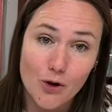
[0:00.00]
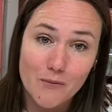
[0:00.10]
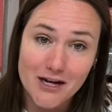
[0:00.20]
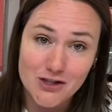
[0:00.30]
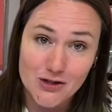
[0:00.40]

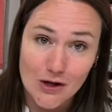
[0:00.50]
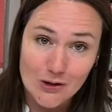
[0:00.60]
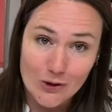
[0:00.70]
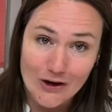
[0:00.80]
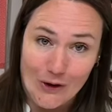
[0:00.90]
matches all
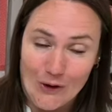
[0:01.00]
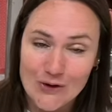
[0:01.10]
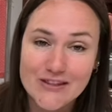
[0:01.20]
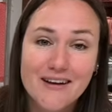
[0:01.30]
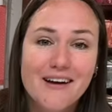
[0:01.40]
Lori
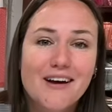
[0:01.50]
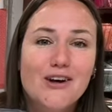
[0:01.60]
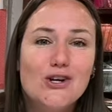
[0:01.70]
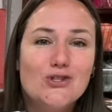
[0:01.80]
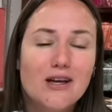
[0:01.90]
Holt.
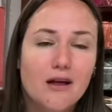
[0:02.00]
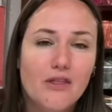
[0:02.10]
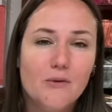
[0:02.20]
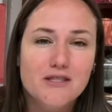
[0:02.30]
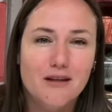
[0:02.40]
So I thought
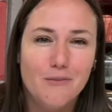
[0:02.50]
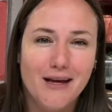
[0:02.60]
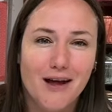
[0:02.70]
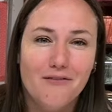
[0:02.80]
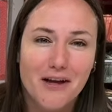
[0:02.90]
that was going to be
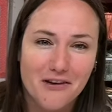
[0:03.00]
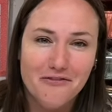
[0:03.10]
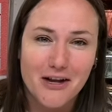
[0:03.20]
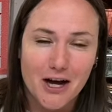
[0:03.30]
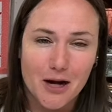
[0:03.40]
kind of like a
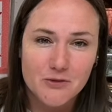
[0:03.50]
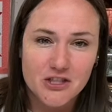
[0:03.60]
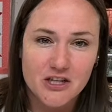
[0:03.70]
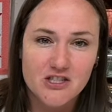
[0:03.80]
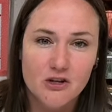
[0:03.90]
fun
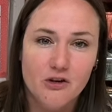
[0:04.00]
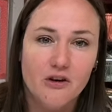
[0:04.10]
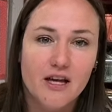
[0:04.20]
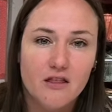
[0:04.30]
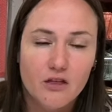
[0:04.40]
option. So you'll
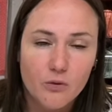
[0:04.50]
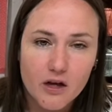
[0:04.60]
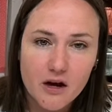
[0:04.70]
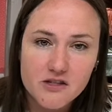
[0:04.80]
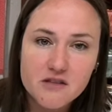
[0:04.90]
get the 3
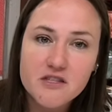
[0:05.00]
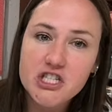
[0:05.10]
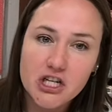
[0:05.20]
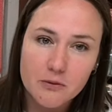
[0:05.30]
yards of the cheater